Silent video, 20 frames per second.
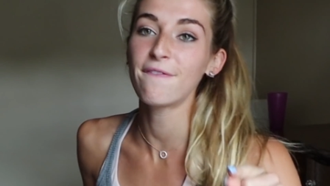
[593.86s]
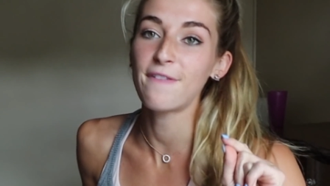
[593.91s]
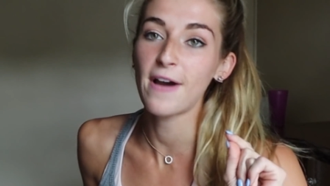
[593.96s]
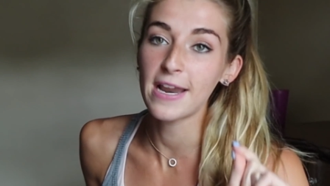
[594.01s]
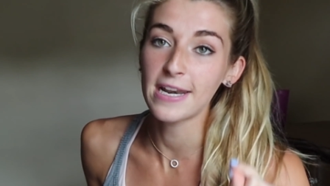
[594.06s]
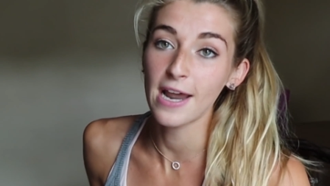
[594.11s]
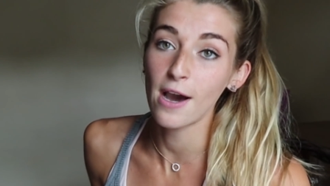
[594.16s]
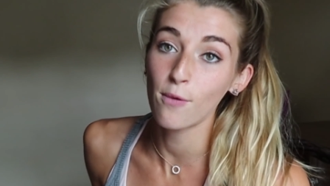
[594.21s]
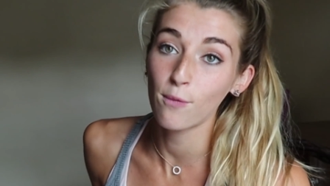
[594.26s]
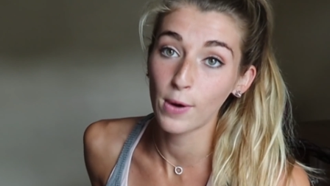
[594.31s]
to find
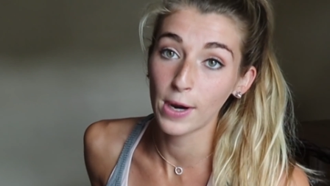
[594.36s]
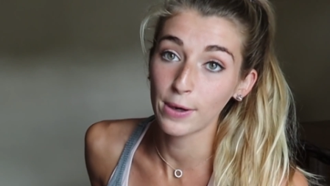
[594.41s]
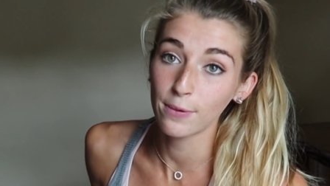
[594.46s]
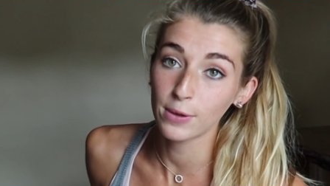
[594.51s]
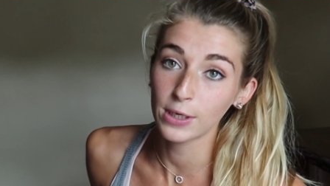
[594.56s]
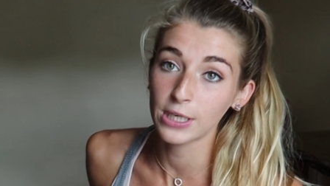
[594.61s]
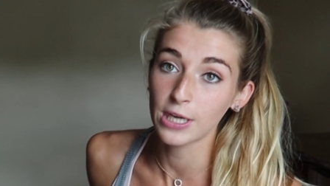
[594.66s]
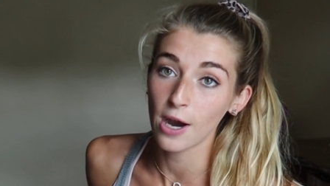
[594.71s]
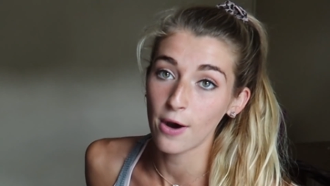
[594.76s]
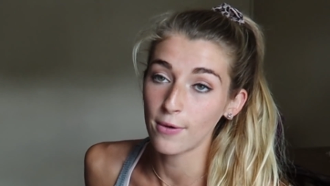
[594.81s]
out where we're
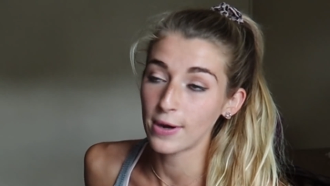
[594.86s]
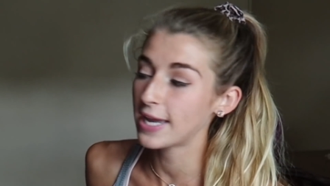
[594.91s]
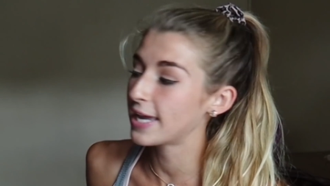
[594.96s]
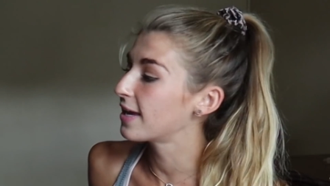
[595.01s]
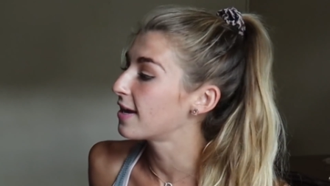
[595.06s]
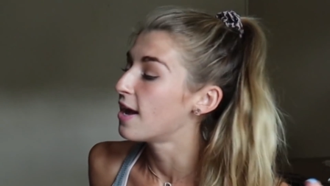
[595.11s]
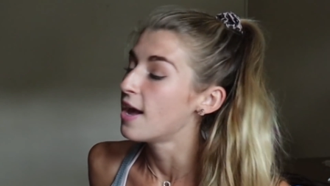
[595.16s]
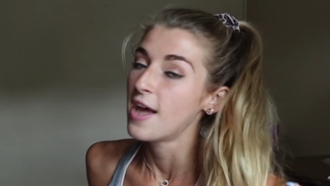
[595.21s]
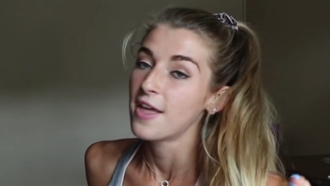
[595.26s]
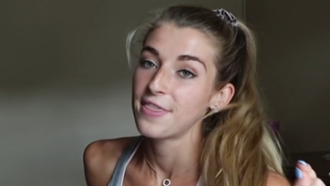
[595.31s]
going,
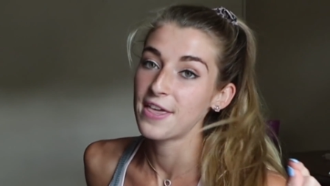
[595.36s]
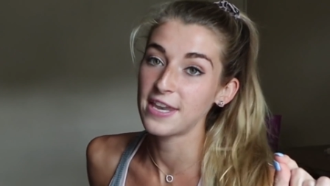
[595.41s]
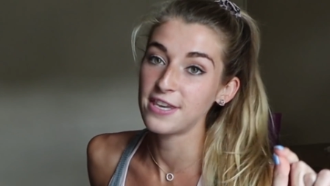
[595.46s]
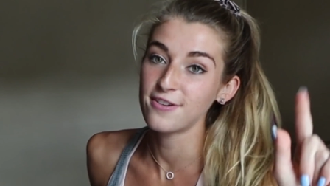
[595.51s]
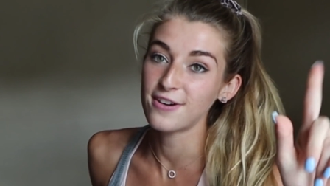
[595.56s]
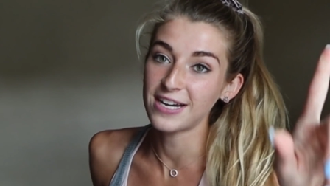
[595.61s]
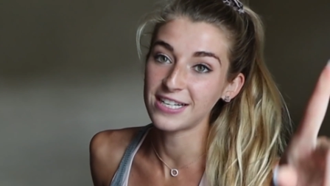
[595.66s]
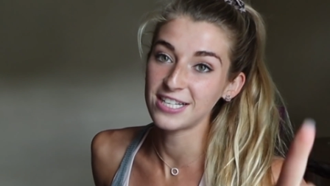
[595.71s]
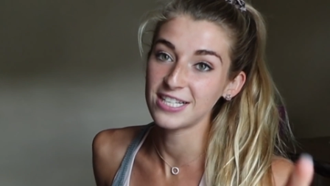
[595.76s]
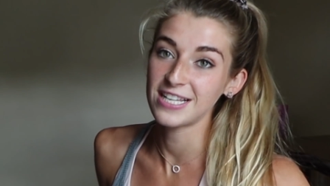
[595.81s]
then you
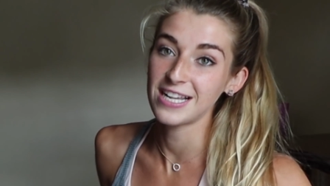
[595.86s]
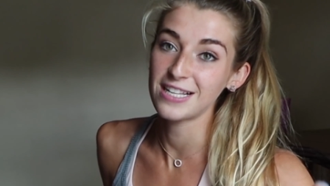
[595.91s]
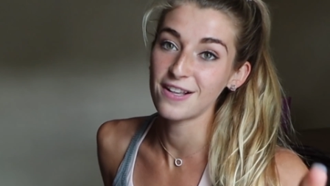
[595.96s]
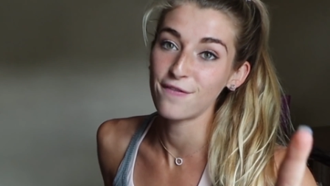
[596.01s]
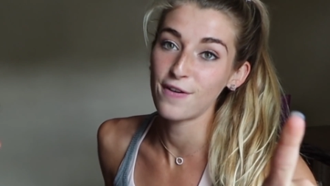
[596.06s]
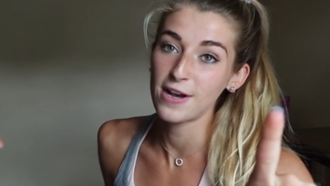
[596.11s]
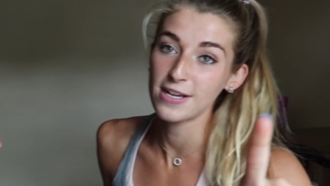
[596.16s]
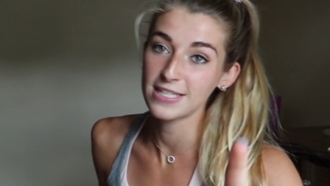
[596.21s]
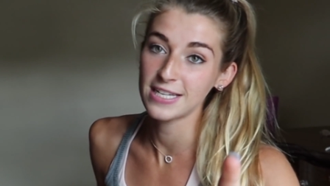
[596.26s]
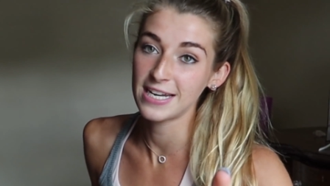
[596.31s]
guys just have to
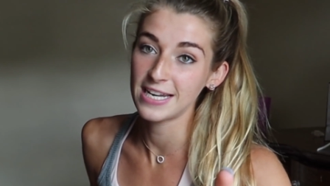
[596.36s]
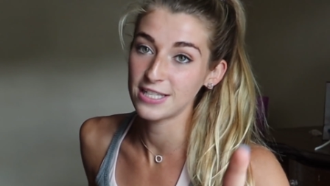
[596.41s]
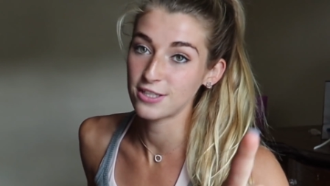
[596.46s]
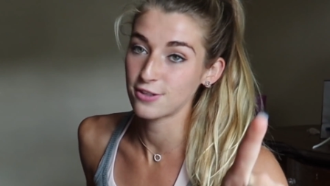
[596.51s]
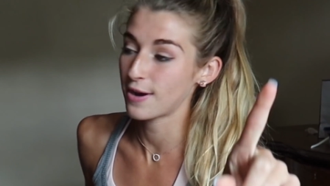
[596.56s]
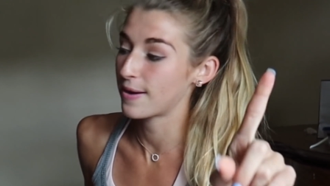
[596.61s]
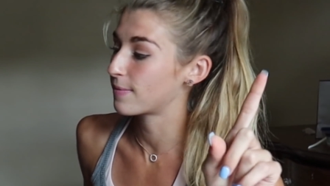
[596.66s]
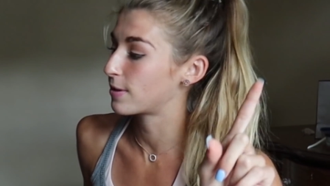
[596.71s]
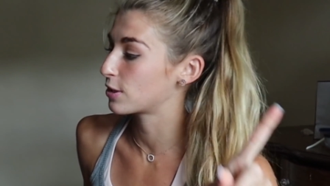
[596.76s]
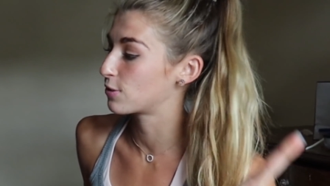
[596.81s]
follow us on
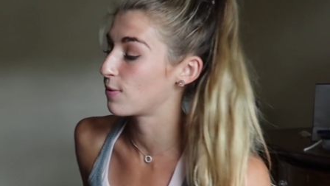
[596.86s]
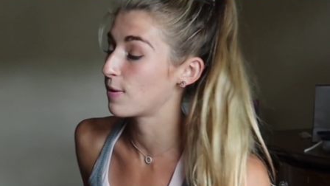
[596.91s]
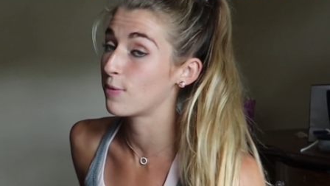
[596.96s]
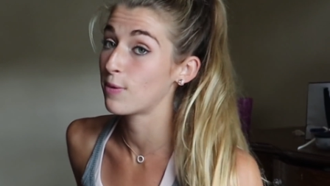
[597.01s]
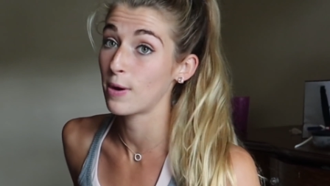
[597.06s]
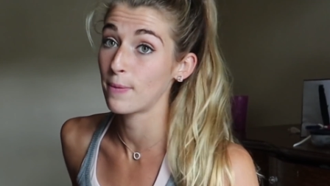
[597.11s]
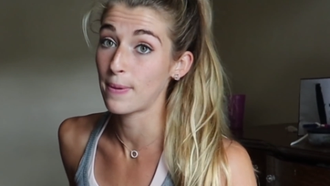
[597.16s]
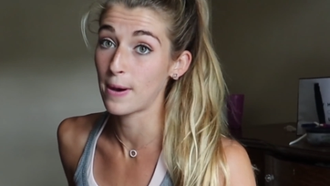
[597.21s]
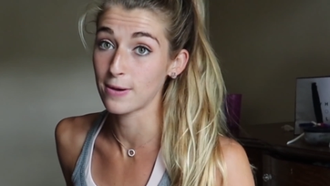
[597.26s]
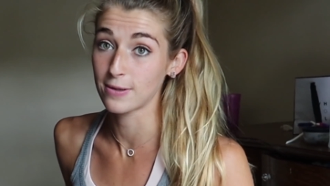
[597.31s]
Instagram because we will
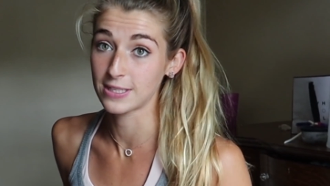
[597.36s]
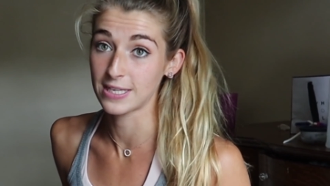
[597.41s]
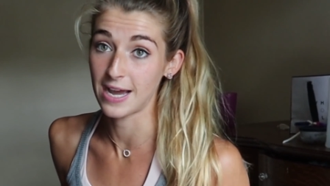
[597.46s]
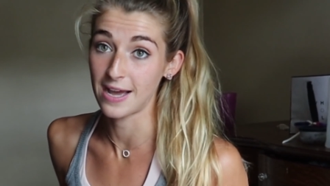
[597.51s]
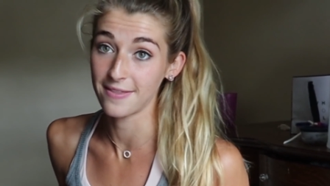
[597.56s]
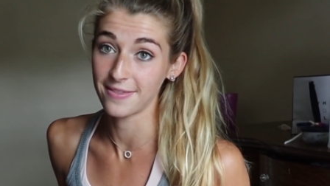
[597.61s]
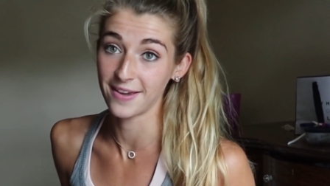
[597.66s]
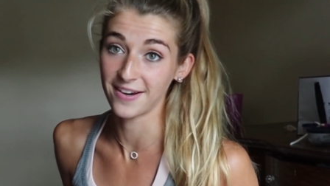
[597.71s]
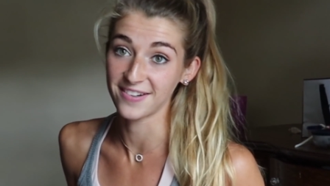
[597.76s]
post it on